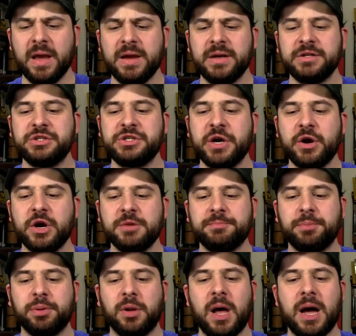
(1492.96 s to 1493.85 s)

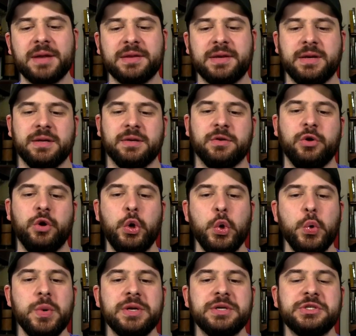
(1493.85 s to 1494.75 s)
Jared Plotkin,
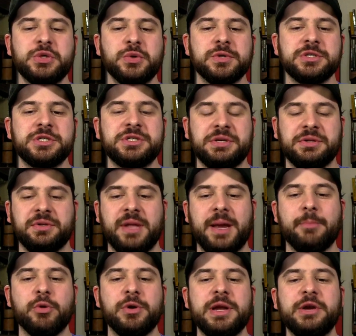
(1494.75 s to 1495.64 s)
who is your
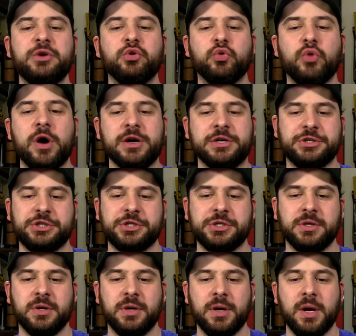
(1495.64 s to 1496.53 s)
celebrity
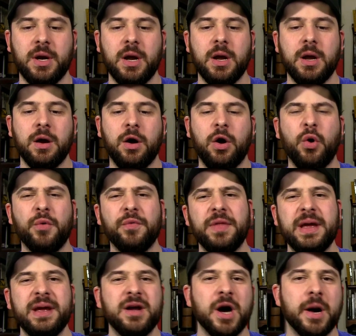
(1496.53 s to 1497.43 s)
crush? Oh,
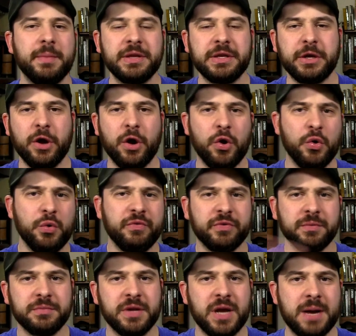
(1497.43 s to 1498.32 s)
they come and go
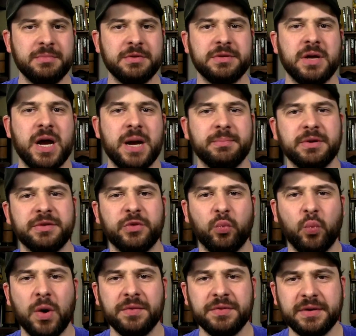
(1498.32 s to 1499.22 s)
from time to time, but
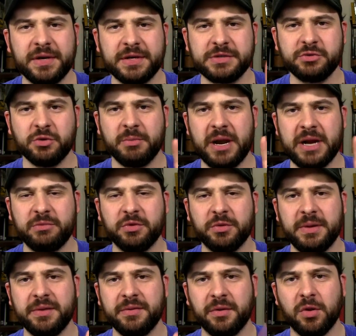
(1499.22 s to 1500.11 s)
the one that has remained
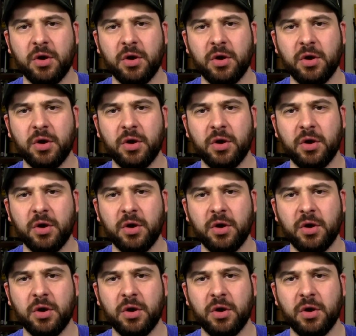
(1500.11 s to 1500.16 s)
with me the